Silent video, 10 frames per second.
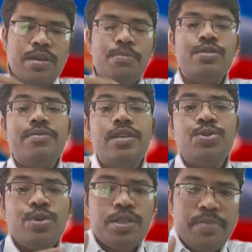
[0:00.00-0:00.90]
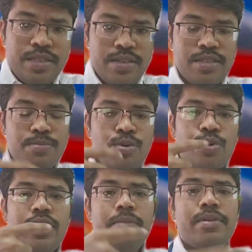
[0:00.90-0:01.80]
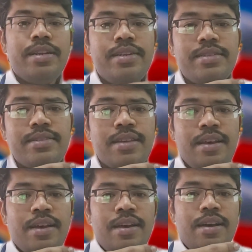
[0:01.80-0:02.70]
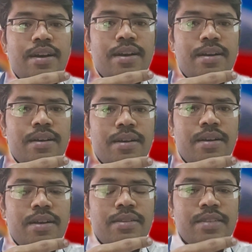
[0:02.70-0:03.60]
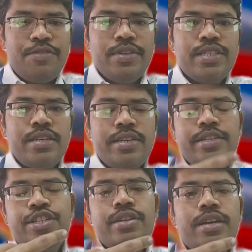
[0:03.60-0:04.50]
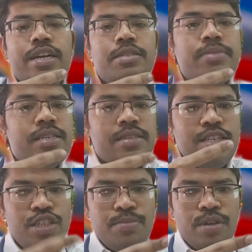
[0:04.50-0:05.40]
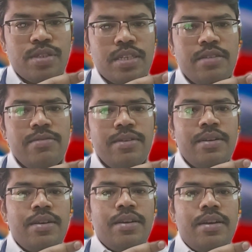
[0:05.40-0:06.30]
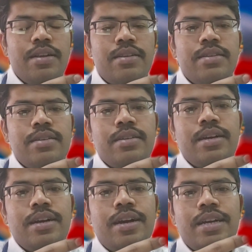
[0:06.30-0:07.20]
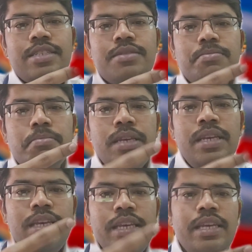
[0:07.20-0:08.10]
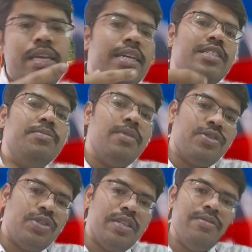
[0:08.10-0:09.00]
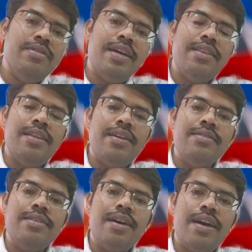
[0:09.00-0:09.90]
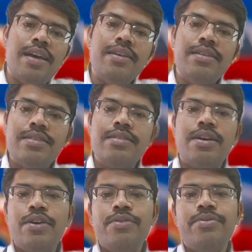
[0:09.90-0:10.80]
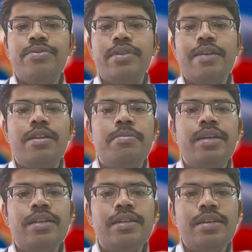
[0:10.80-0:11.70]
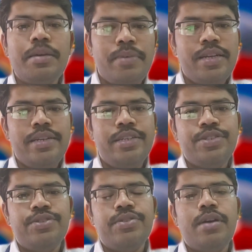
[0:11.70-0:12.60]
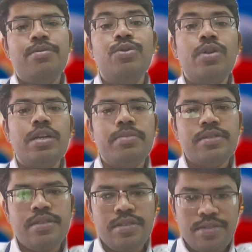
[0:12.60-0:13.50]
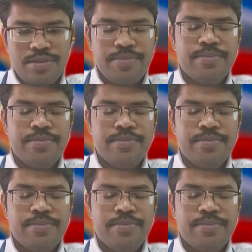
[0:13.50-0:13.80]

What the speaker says: Suppose if the source patient is both hepatitis surface antigen HBsAg positive and HBeAg positive, then there is a high risk of developing hepatitis up to 20%.